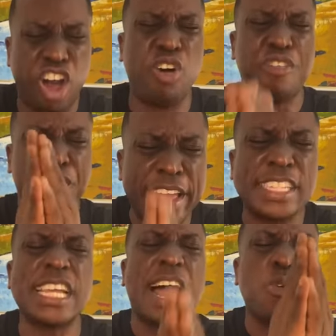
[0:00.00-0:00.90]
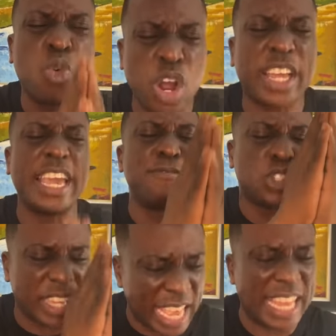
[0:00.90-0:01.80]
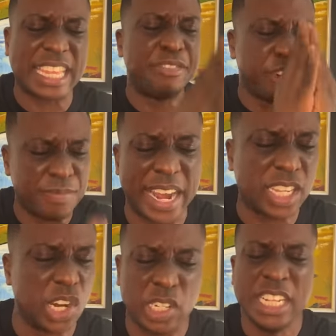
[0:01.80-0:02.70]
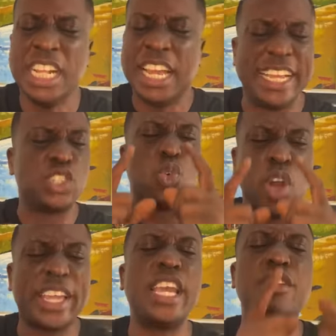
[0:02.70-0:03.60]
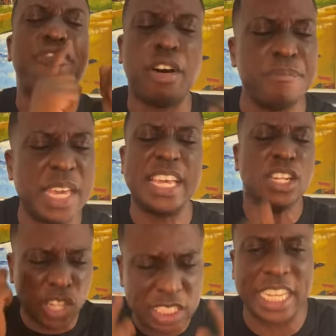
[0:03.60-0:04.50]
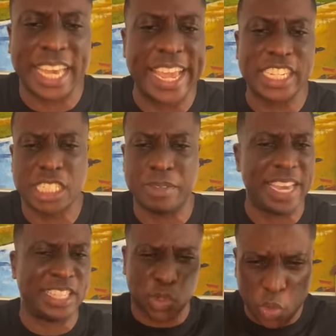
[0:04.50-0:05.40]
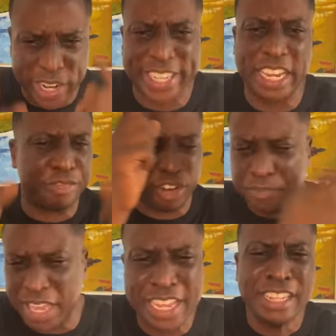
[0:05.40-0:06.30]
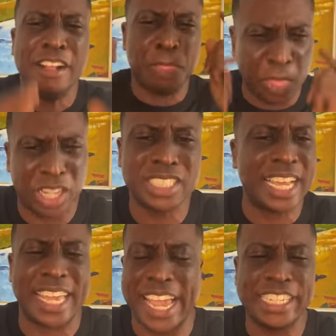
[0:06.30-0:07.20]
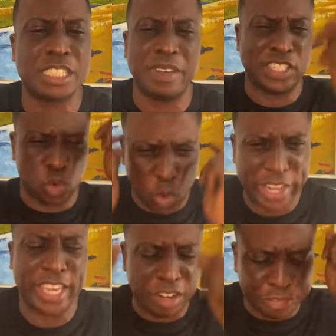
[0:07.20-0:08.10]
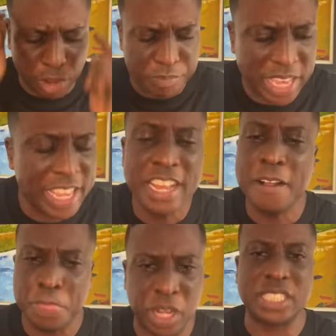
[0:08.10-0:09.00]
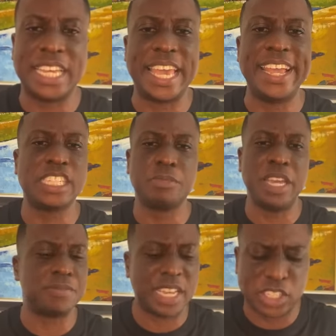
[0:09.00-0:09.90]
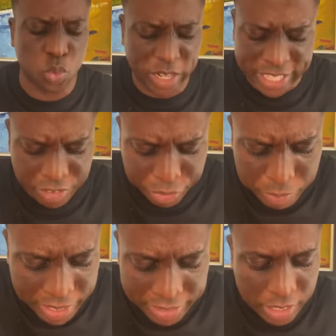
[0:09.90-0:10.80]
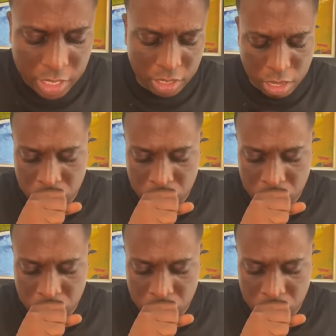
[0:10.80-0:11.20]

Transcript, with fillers: All things are working together for my good. It's working for me, not against me. It's working for me, not against me. It's working for me, not against me. It's working for me.